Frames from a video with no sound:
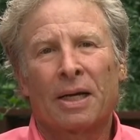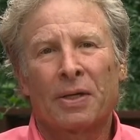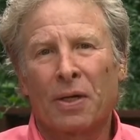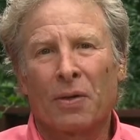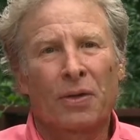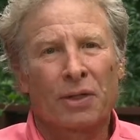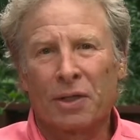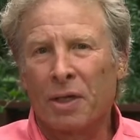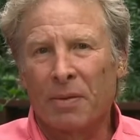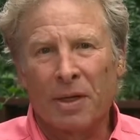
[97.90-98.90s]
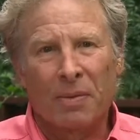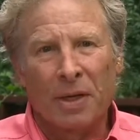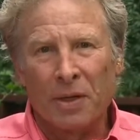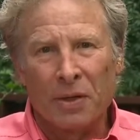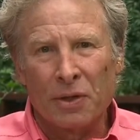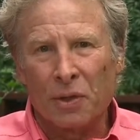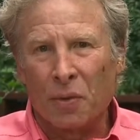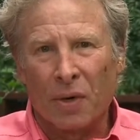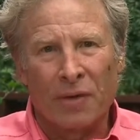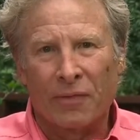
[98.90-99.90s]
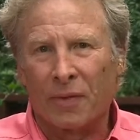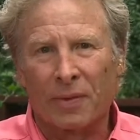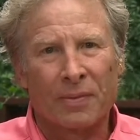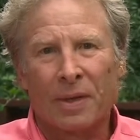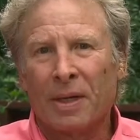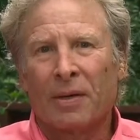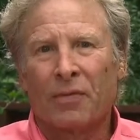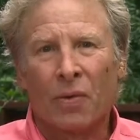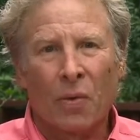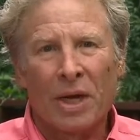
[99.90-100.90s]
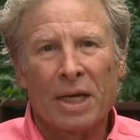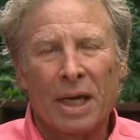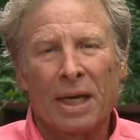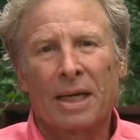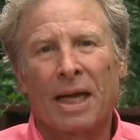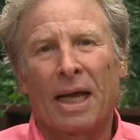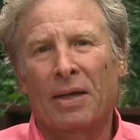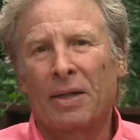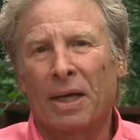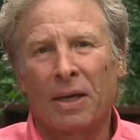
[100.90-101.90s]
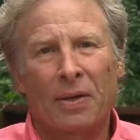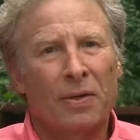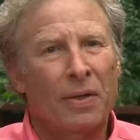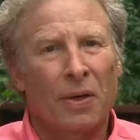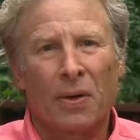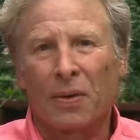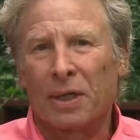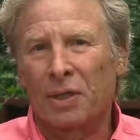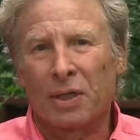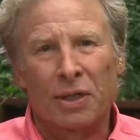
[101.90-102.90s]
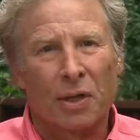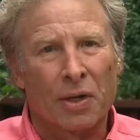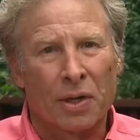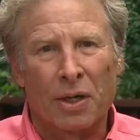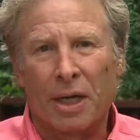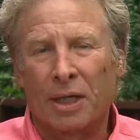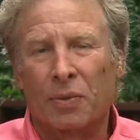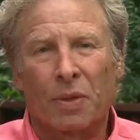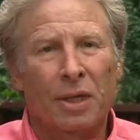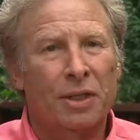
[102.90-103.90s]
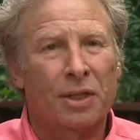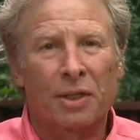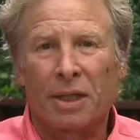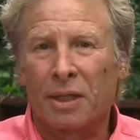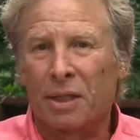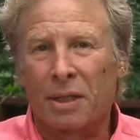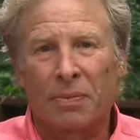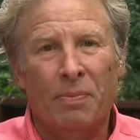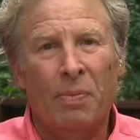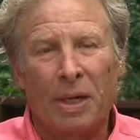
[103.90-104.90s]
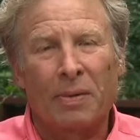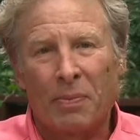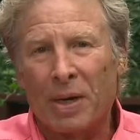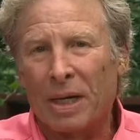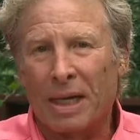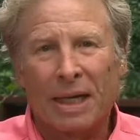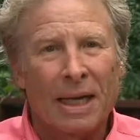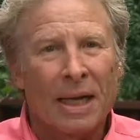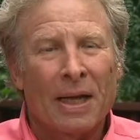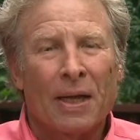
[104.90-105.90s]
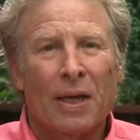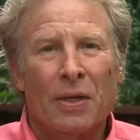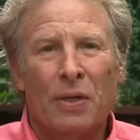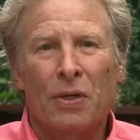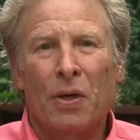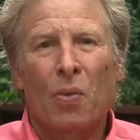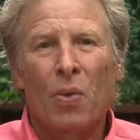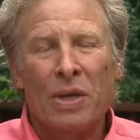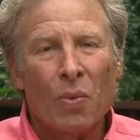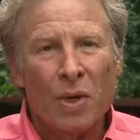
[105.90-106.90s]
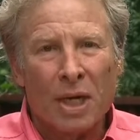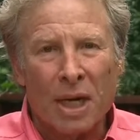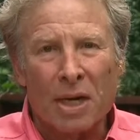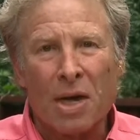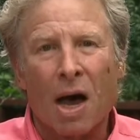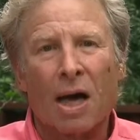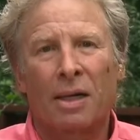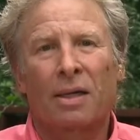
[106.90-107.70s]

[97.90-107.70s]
you know, this is going to be a big news story for a weekend, and then, you know, it's on to the next one. But you know, we cannot